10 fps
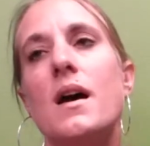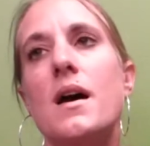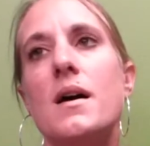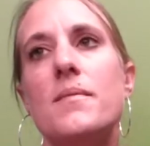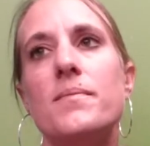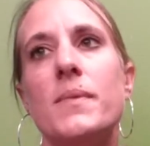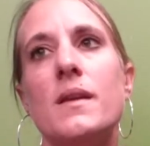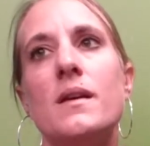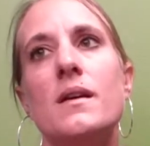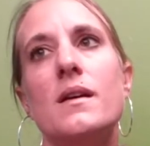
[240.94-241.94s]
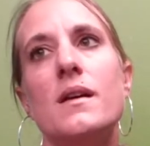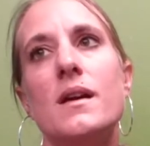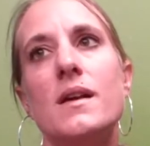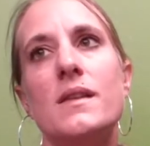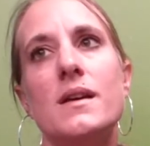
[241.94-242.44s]

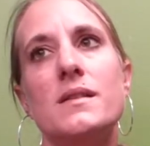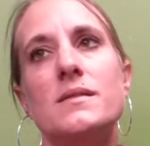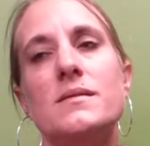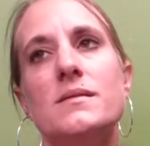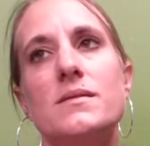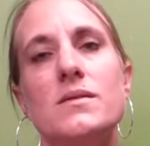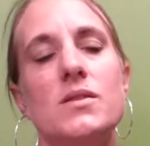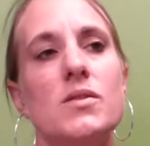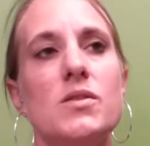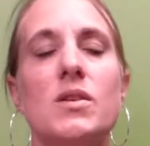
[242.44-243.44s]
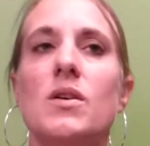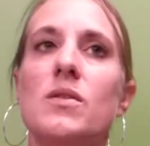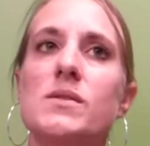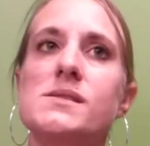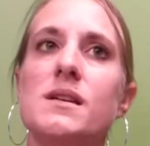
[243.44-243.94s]
And then, you can
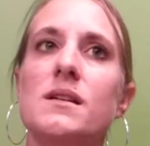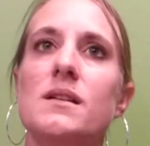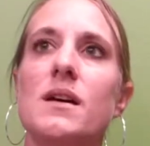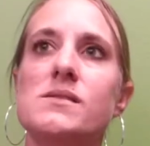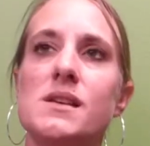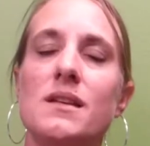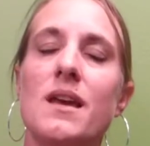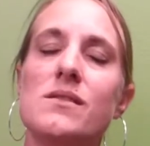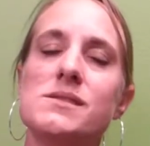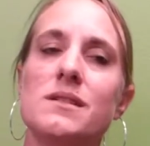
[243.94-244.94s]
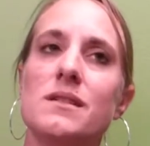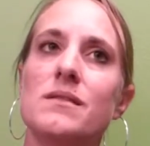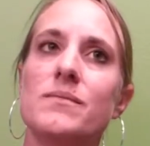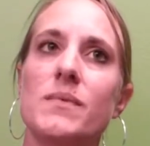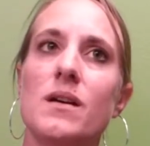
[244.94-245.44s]
always get outside
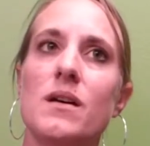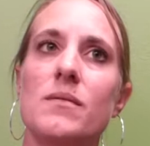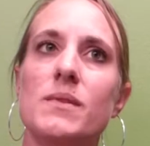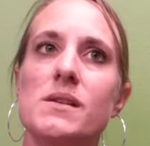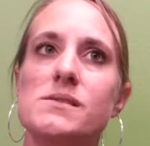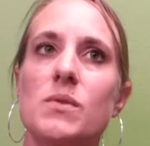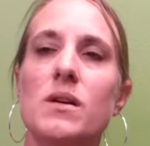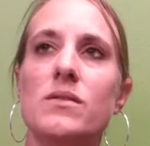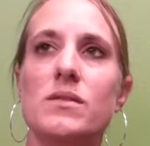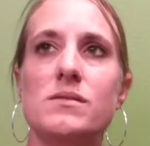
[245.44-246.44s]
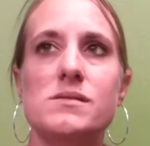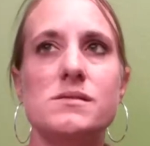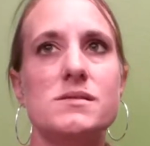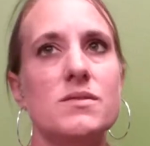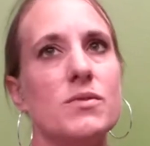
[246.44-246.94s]
counseling as well.
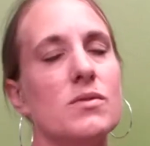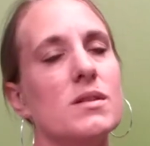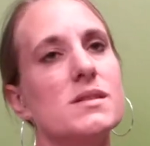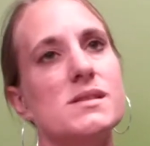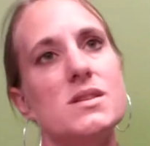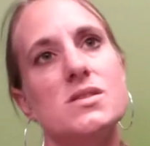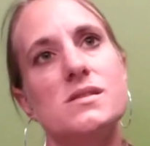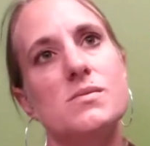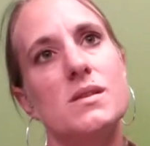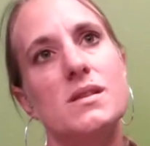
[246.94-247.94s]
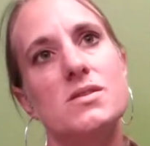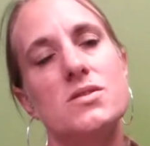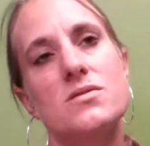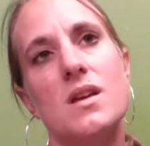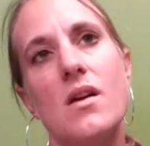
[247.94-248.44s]
There's different organizations with
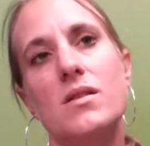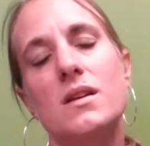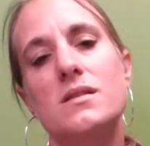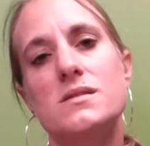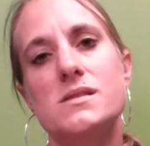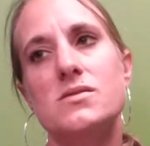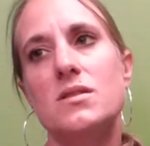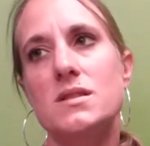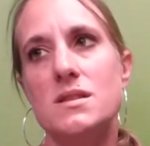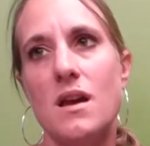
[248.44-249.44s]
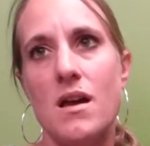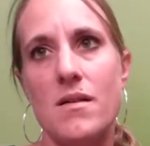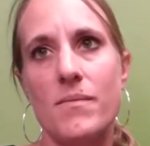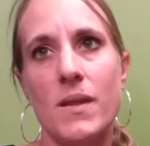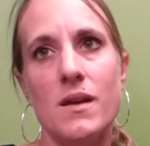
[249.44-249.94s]
each county and district
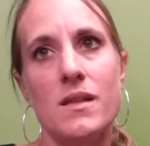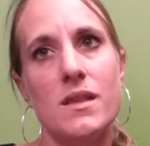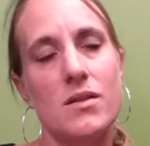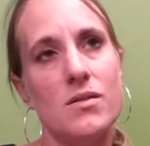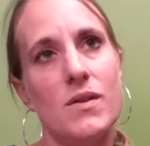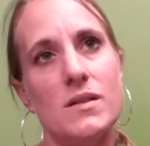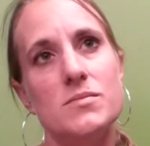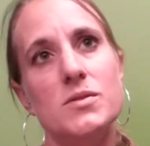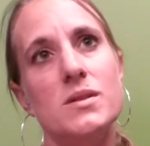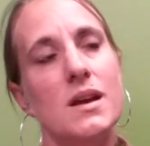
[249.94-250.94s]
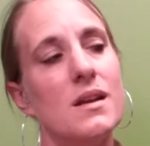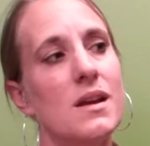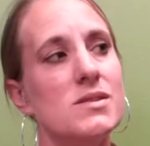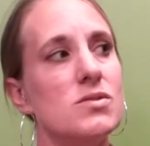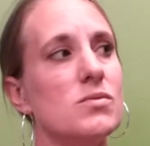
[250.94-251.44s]
that are available, and
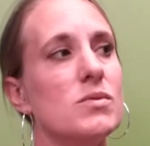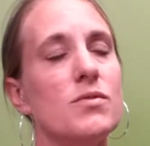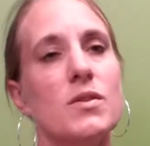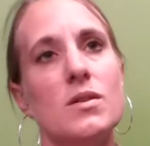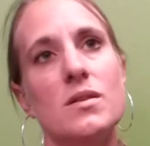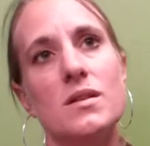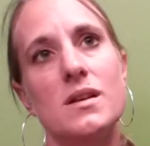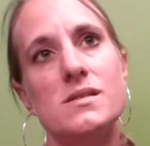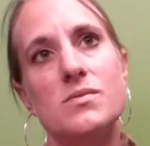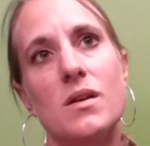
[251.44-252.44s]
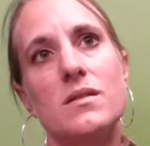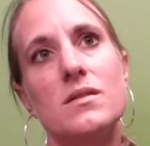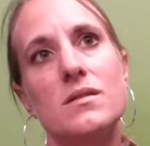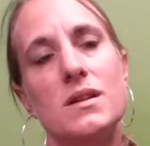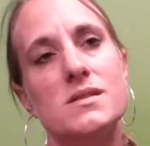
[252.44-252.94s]
I do refer kids
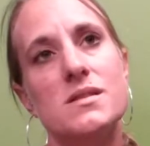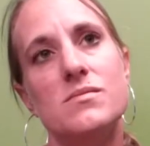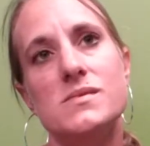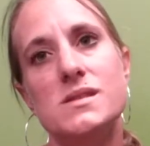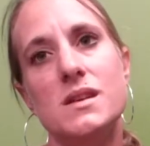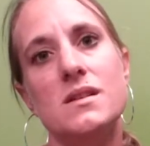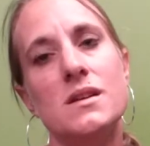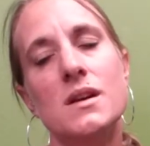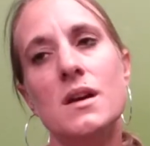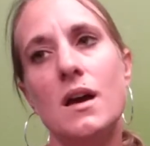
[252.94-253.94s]
regularly to seek